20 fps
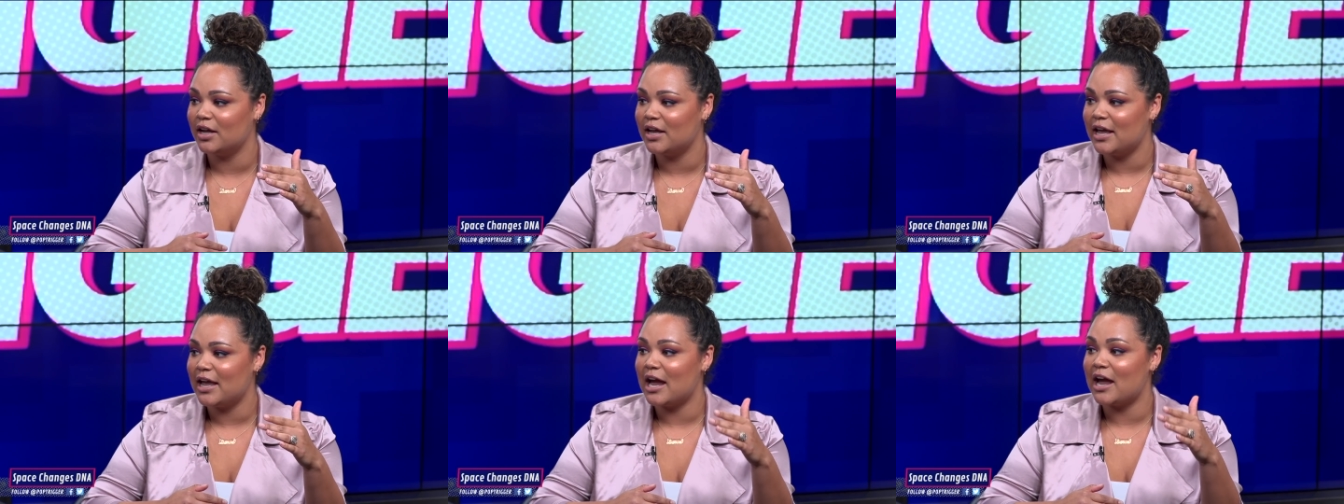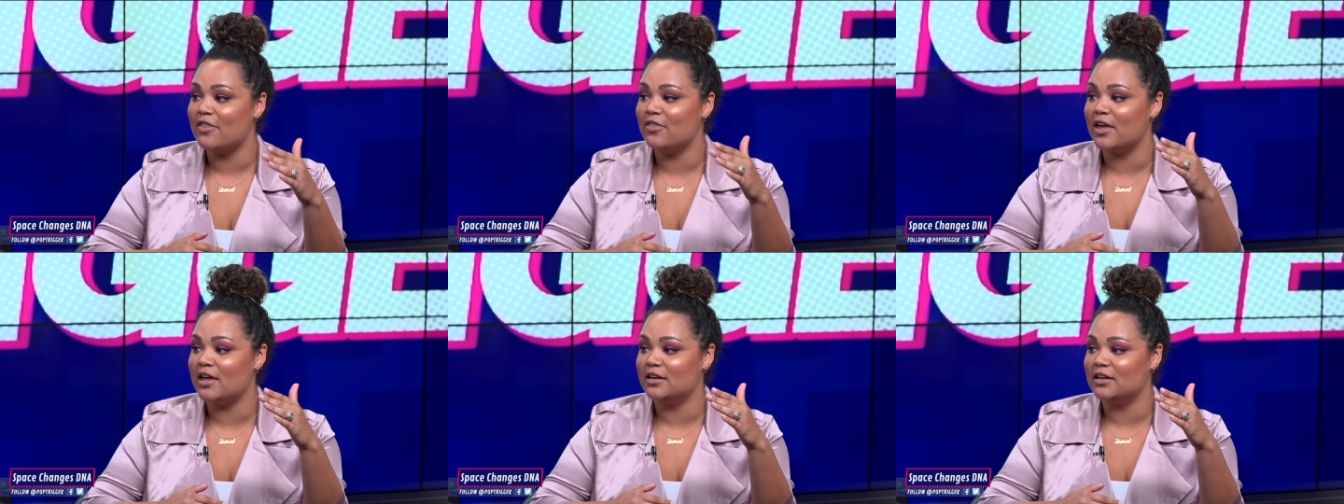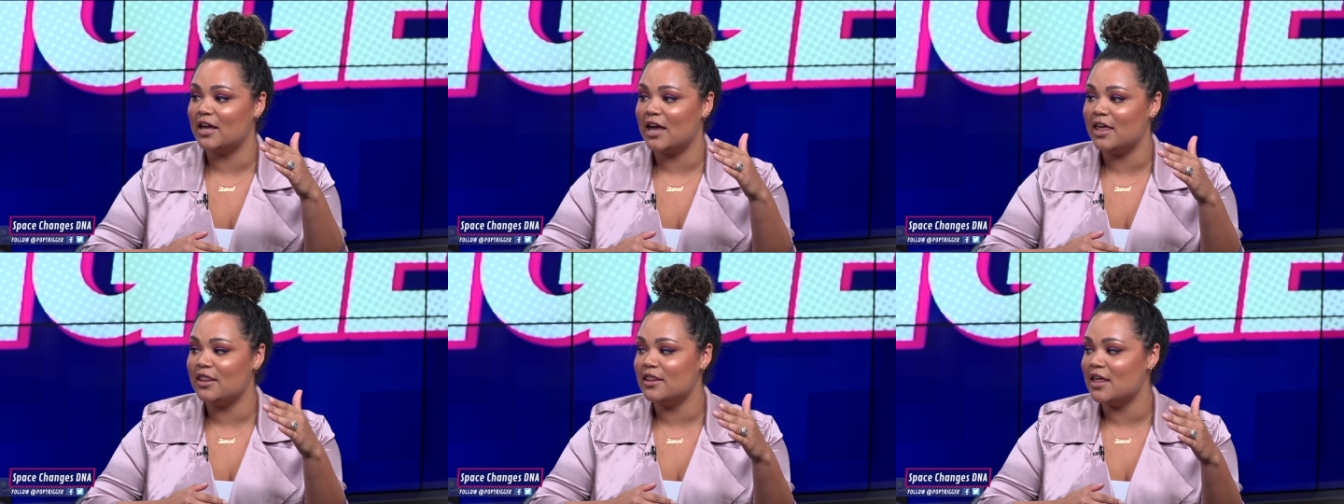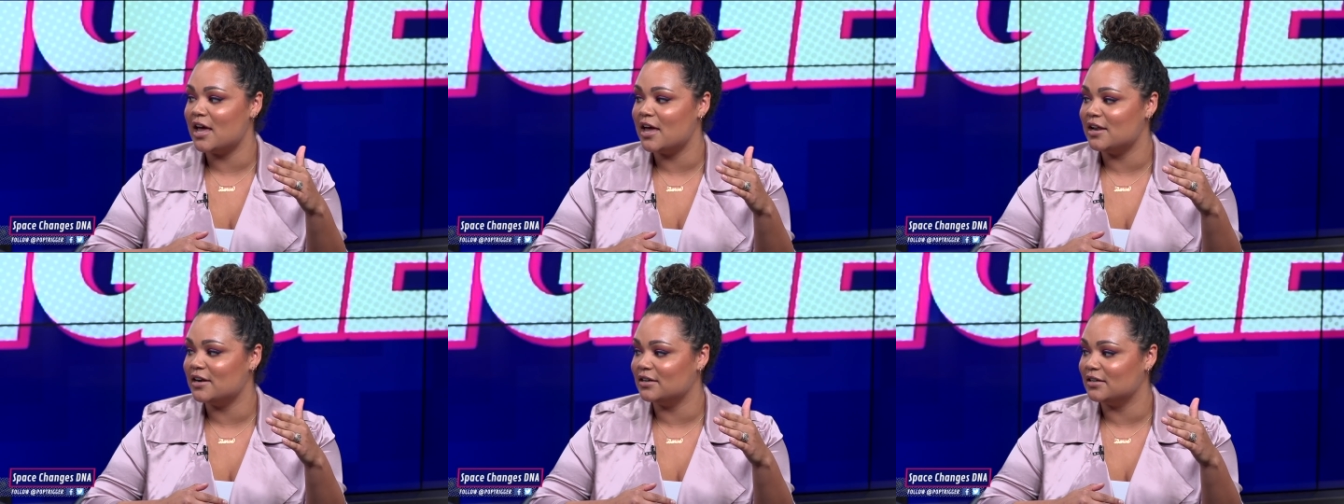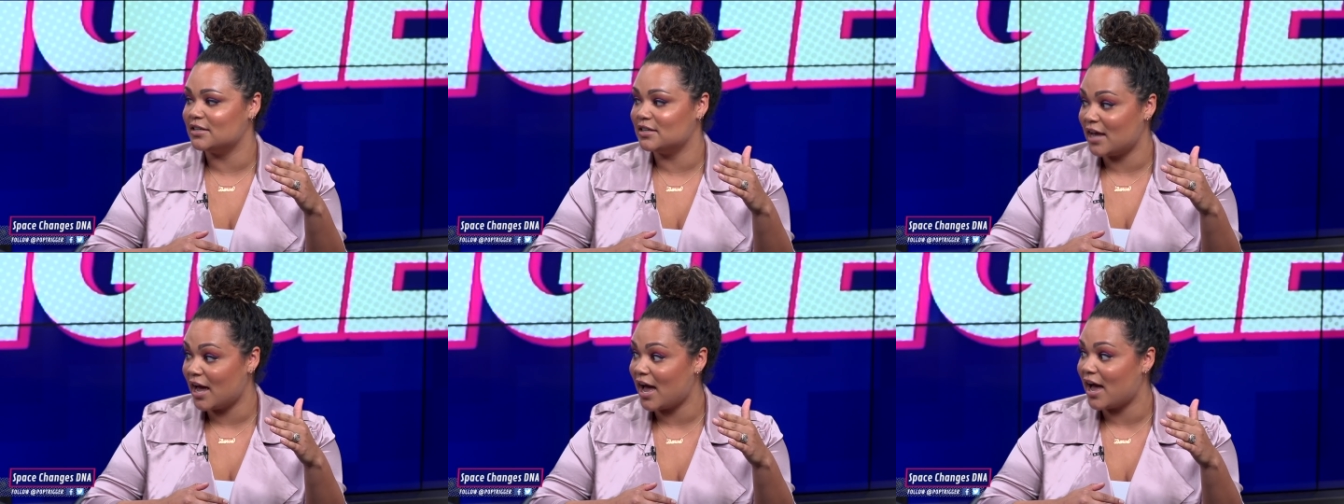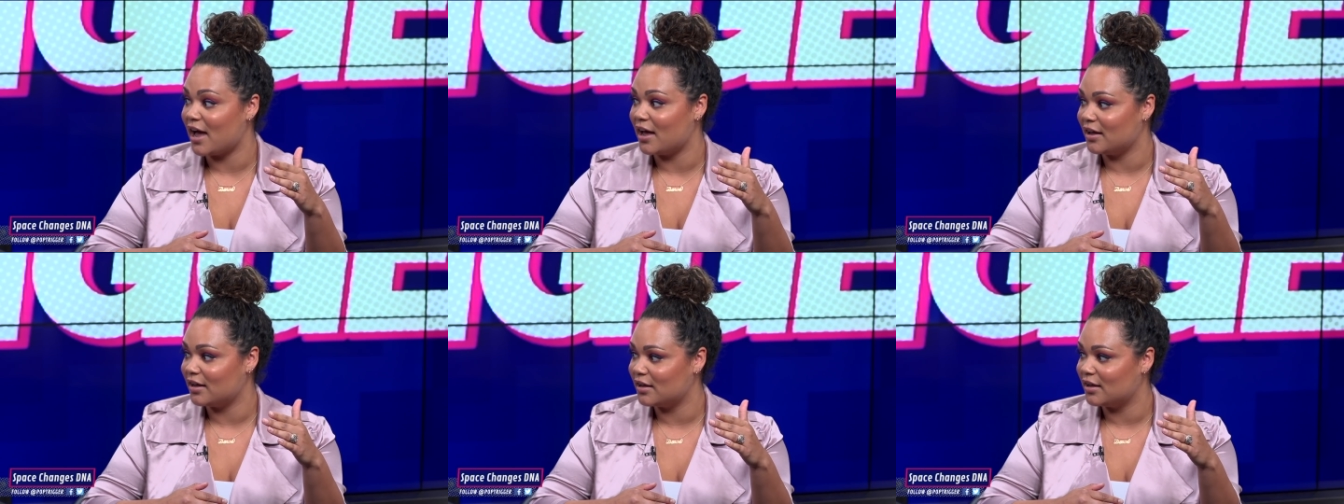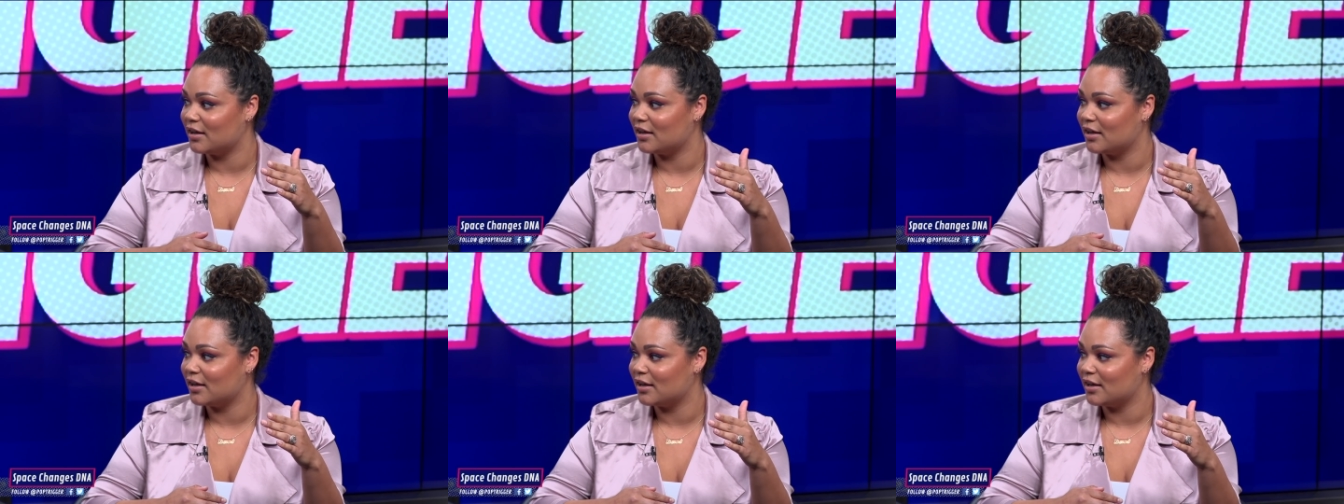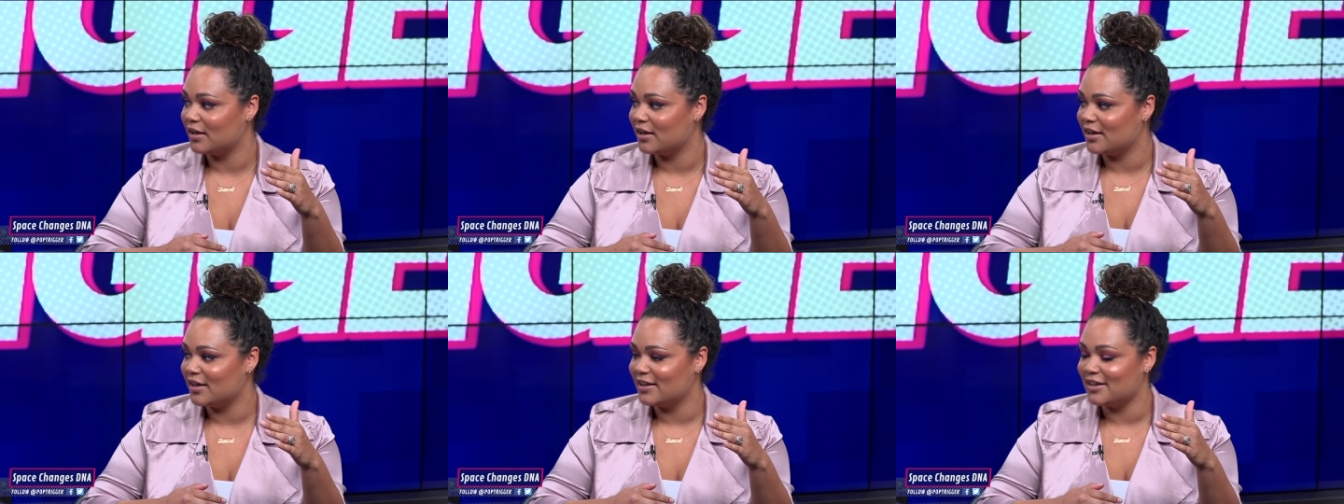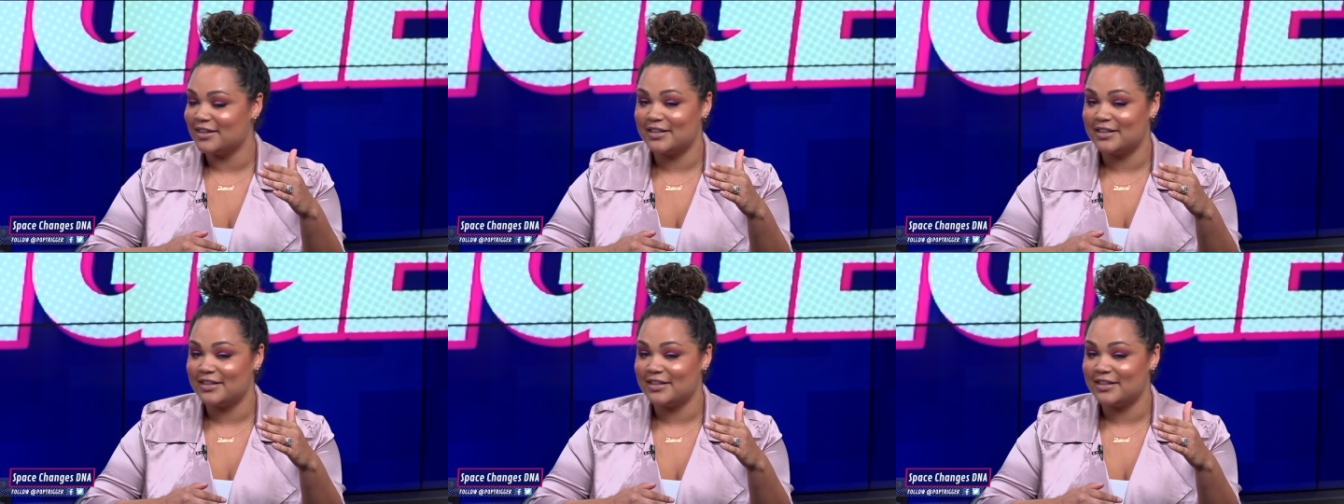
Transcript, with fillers: Yeah. And, and then what? yeah. Wait, so what does that mean?